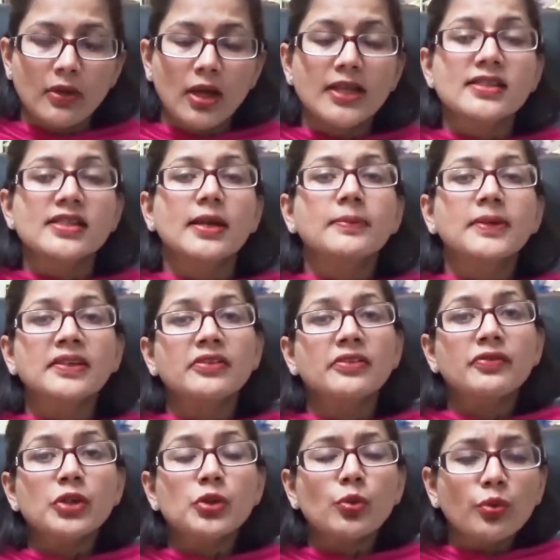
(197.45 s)
And sometimes when
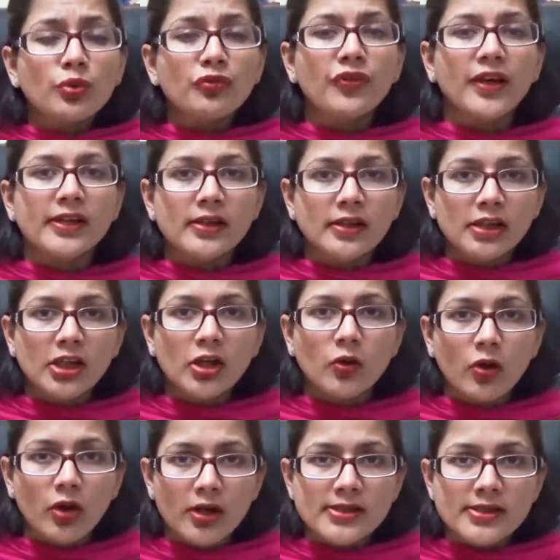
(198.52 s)
we don't find any
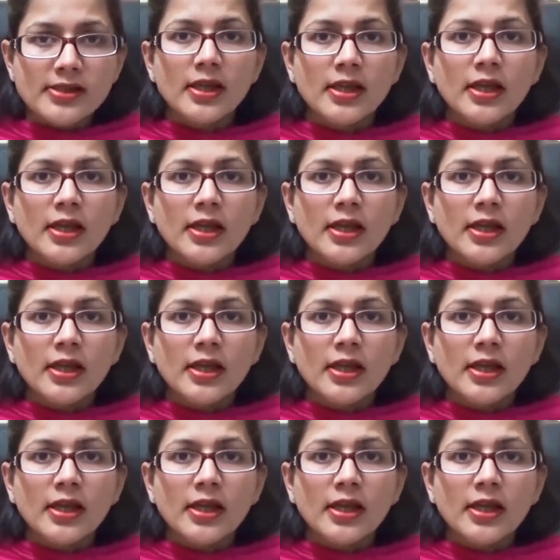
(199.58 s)
cause